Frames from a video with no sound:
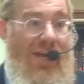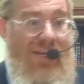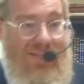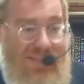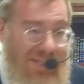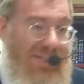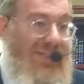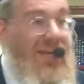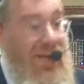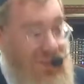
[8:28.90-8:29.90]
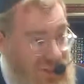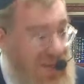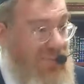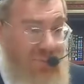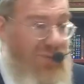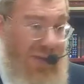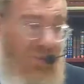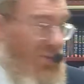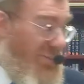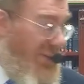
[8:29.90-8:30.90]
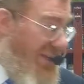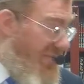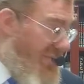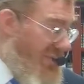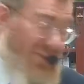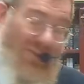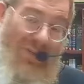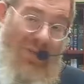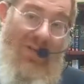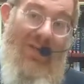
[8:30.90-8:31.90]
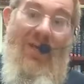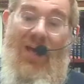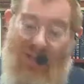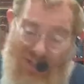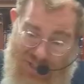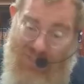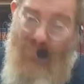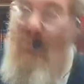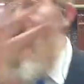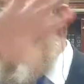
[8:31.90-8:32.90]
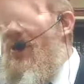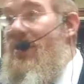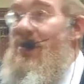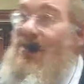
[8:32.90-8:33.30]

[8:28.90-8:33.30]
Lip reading: Since Hashem, who they all believed in, Hashem put these